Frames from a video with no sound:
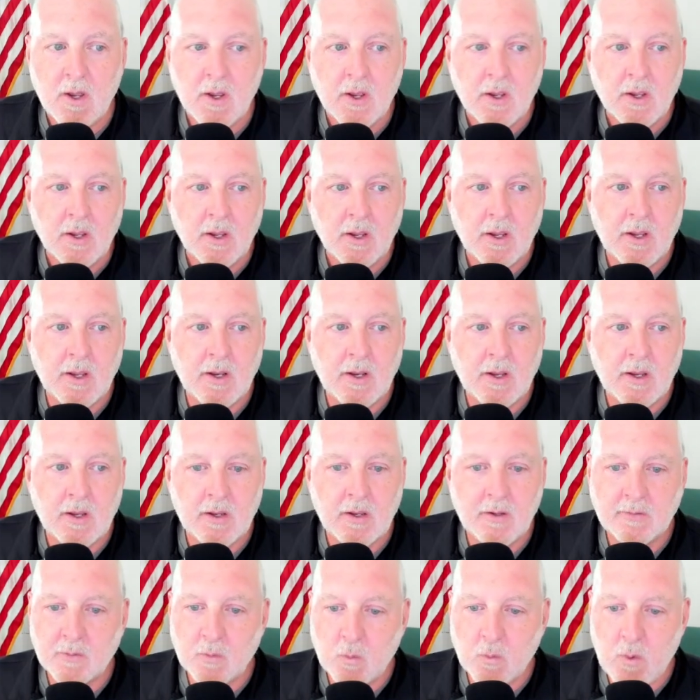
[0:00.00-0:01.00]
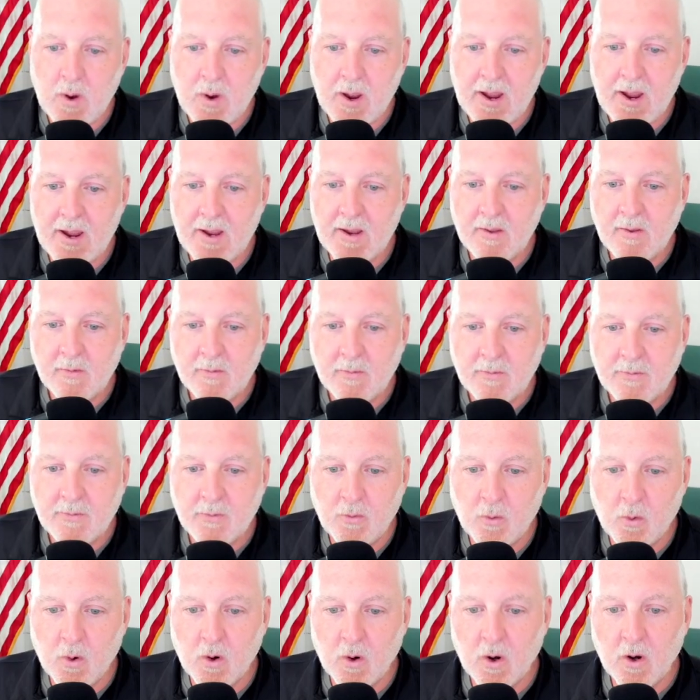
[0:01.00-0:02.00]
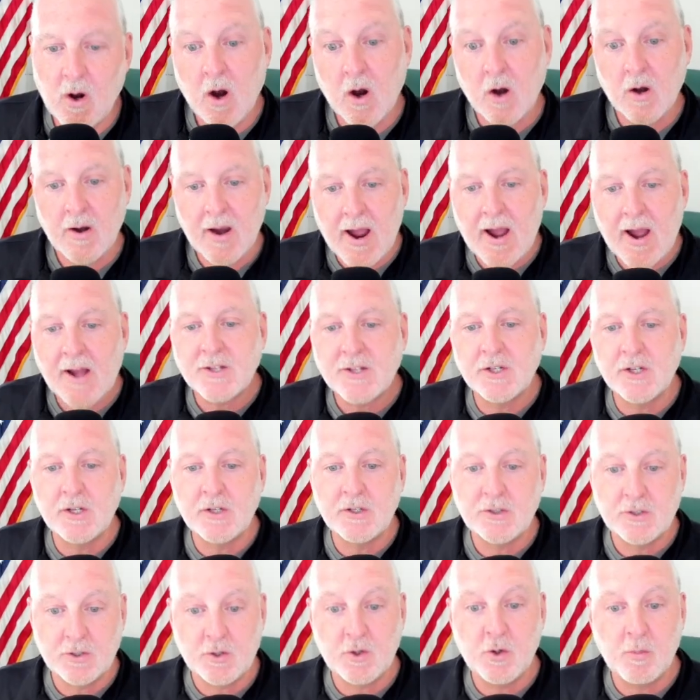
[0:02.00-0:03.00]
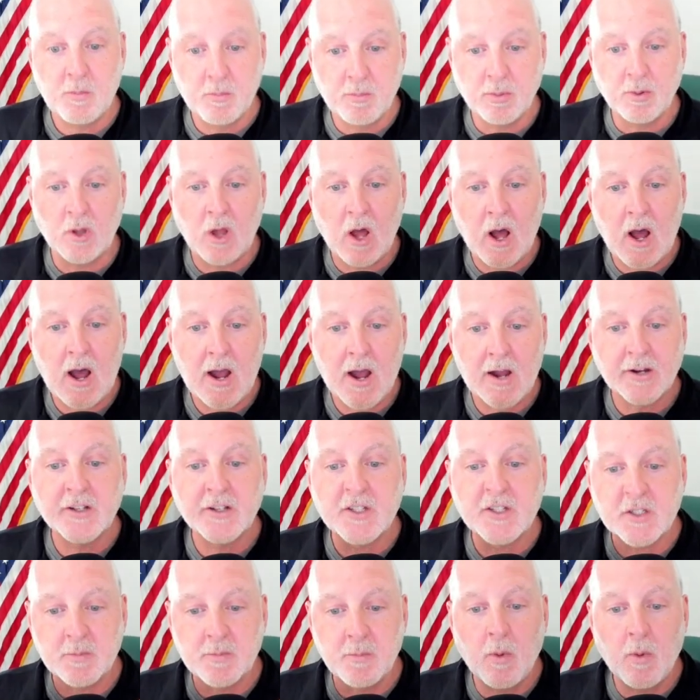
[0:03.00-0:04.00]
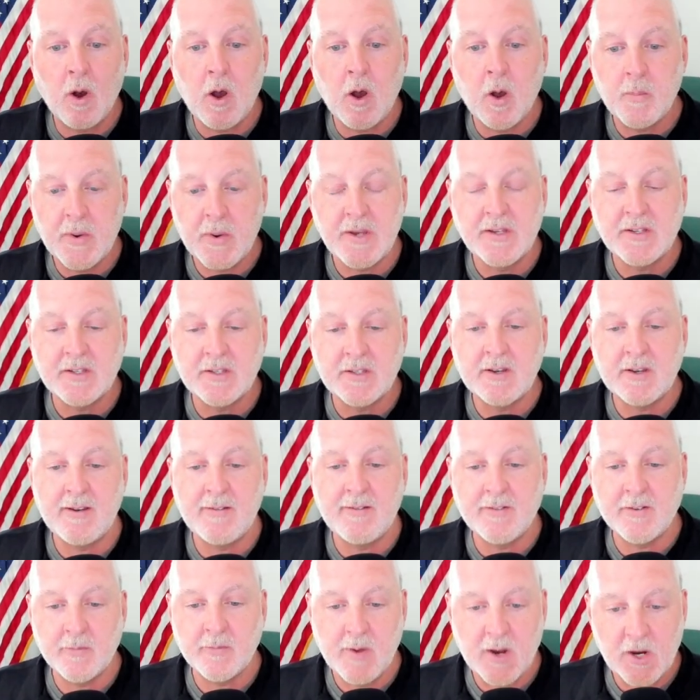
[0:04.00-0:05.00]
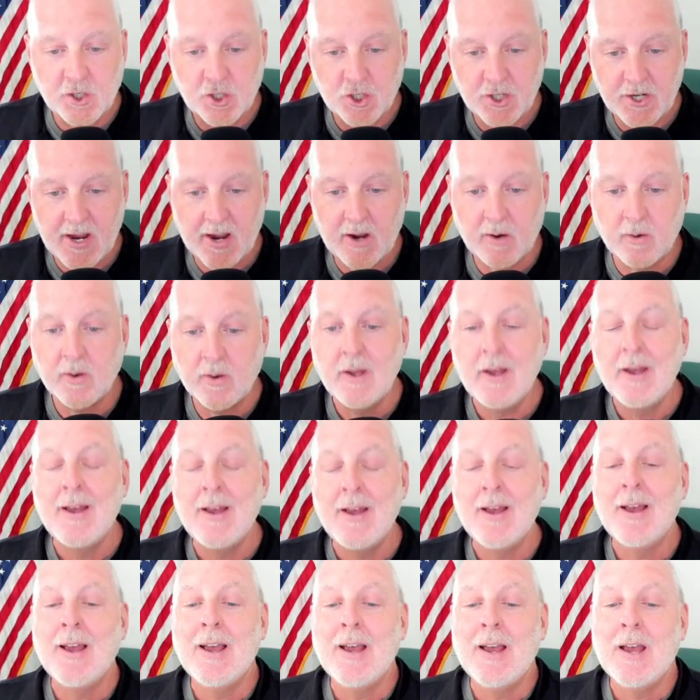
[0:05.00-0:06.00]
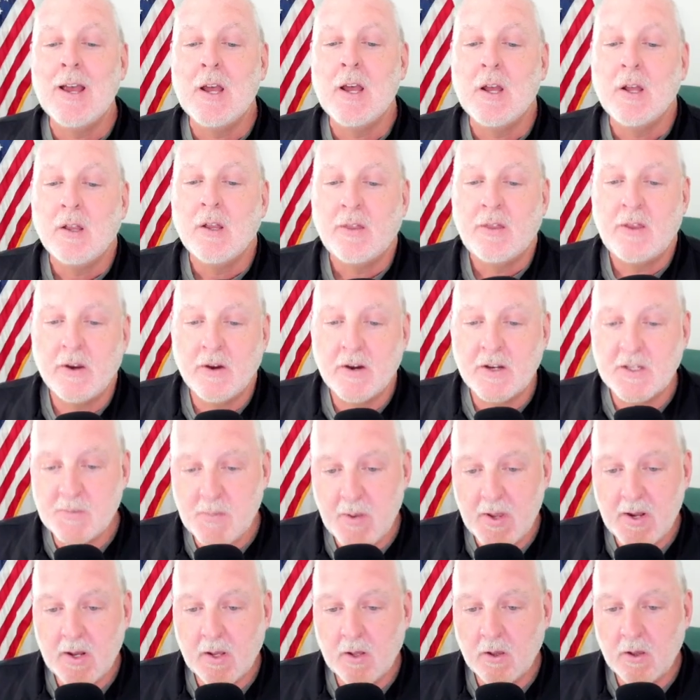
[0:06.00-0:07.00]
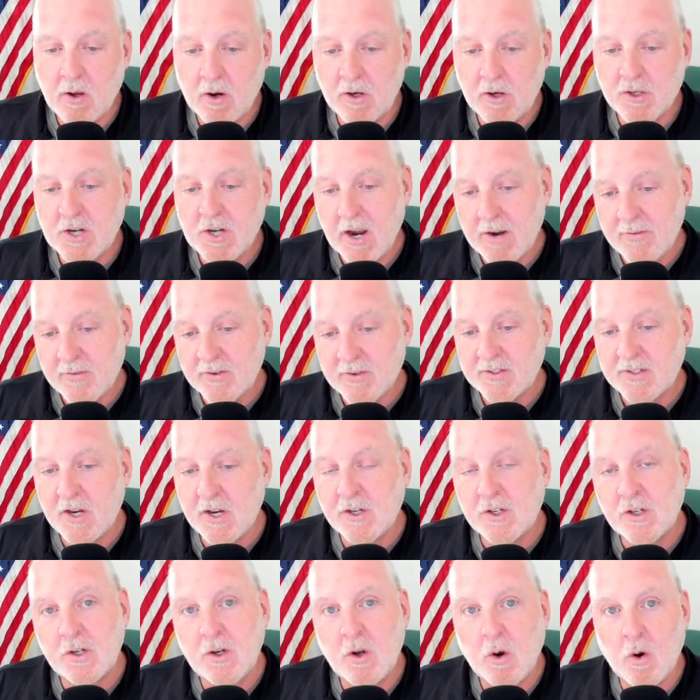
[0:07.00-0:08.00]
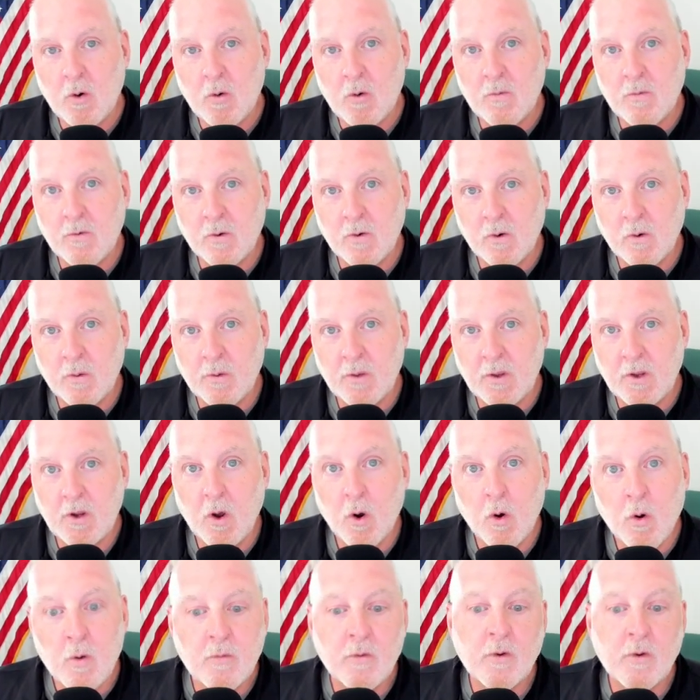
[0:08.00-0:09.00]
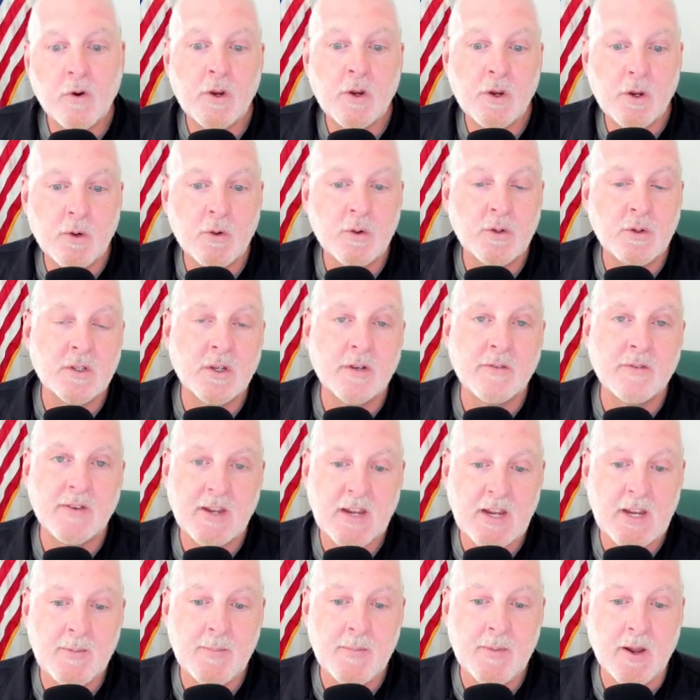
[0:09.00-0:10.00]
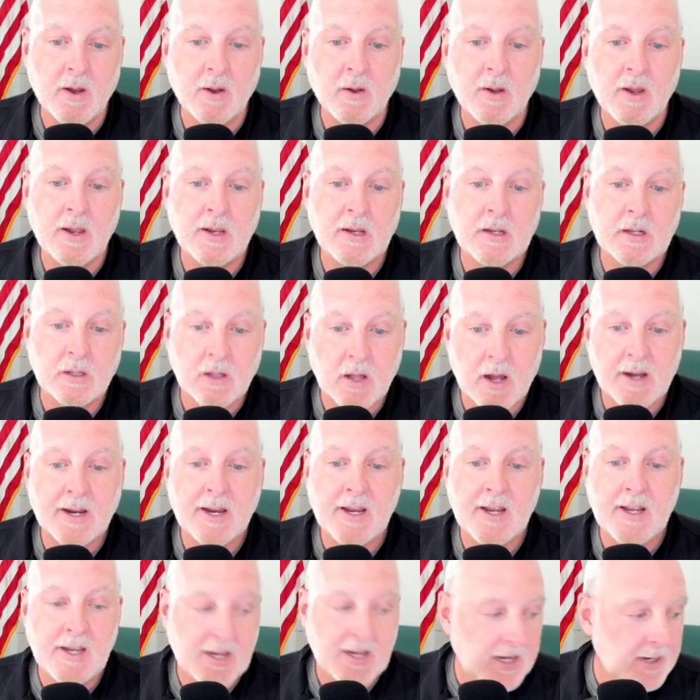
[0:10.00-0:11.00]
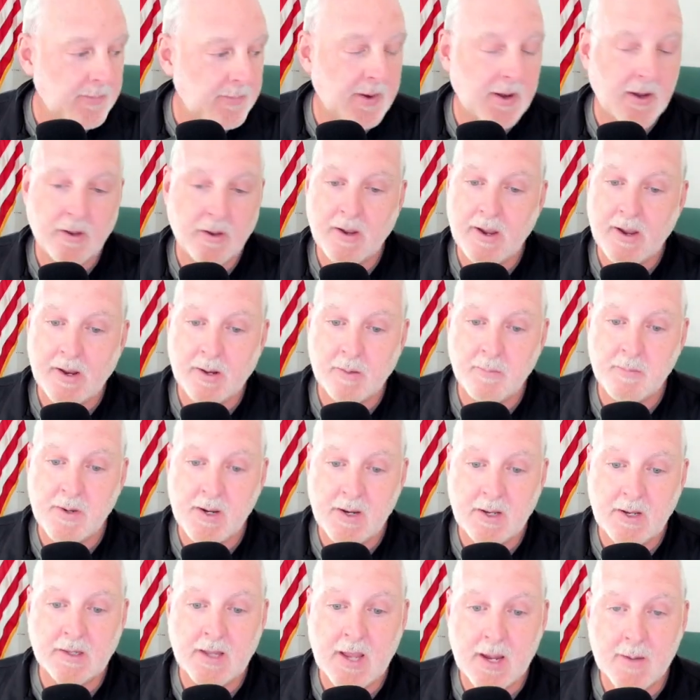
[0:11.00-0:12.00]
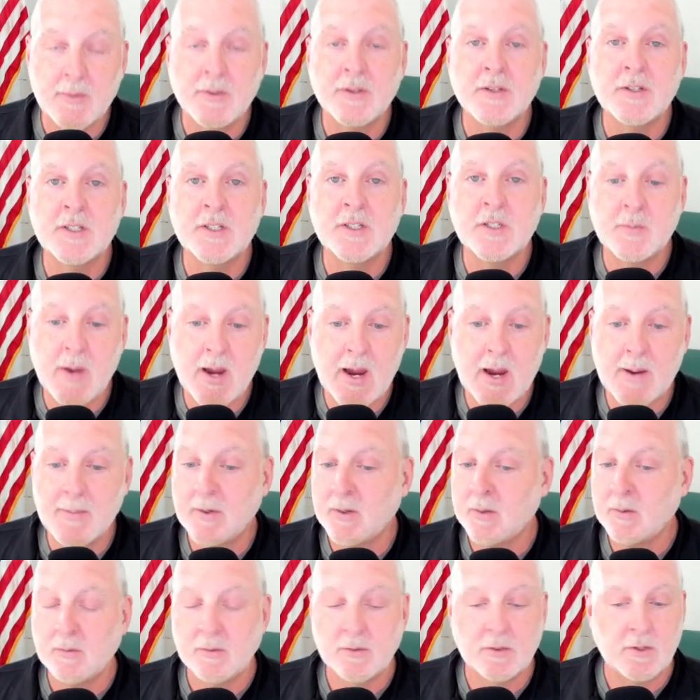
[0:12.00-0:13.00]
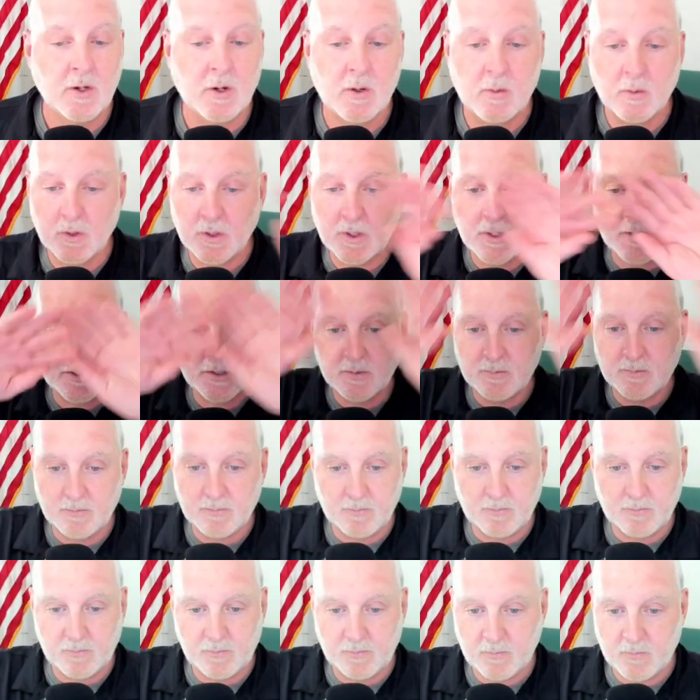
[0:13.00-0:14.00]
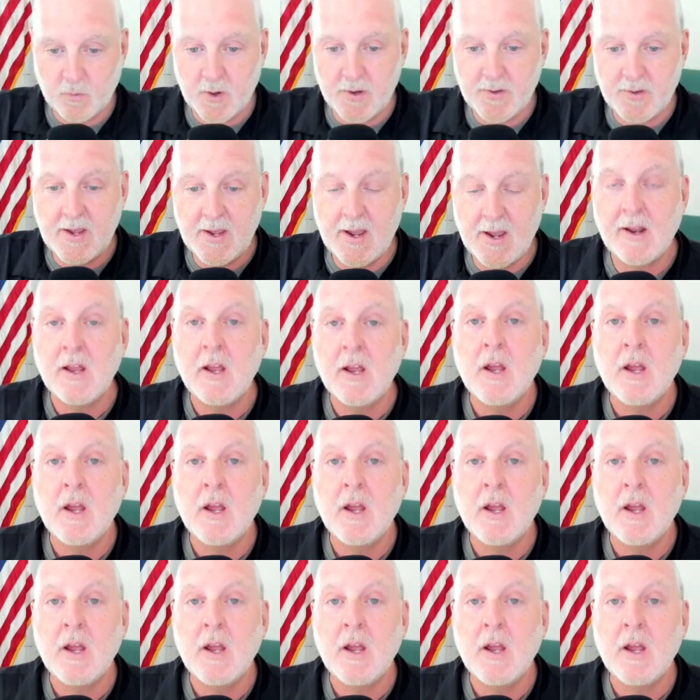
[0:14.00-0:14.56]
It is a way for our adjutant to blog small pieces of information out. There has been a large conversation over the overuse of email and clogging email and being labeled a spammer. So we're going to just avoid that.